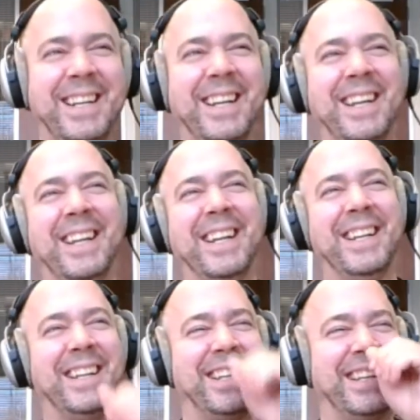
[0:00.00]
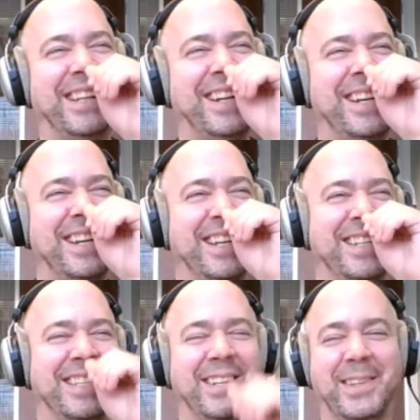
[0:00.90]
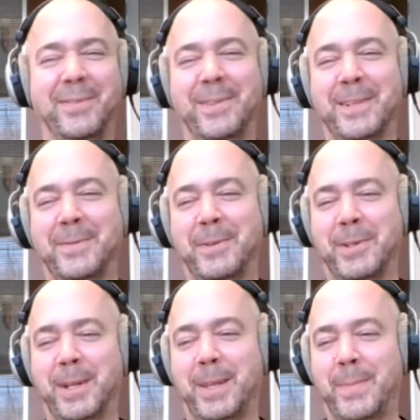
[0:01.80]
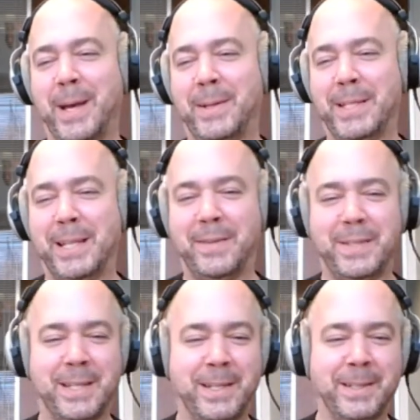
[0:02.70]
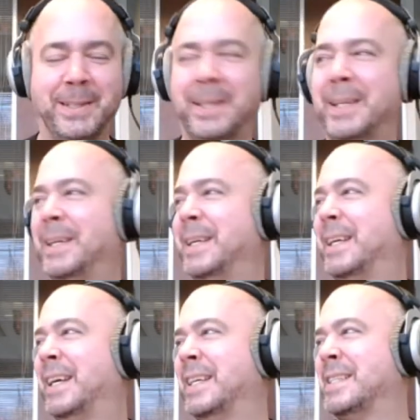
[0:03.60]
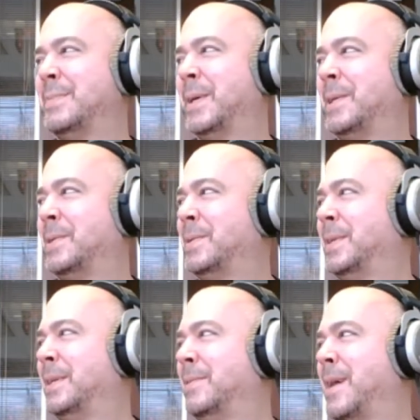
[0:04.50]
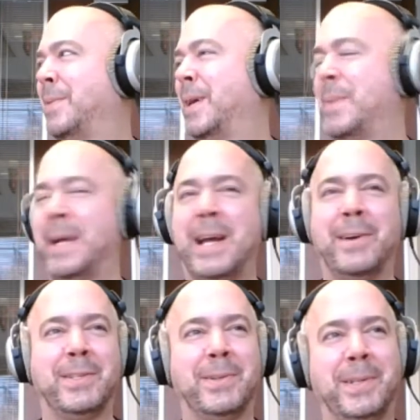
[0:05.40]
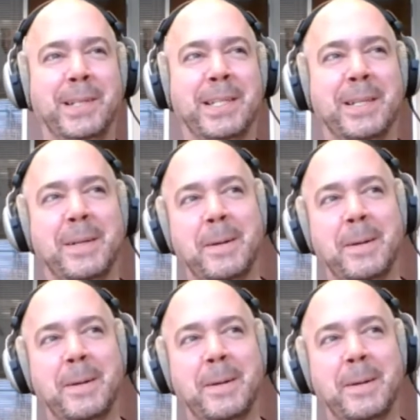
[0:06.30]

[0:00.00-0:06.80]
And so the first version of the Battle Slav song has Michael rapping about Altoids.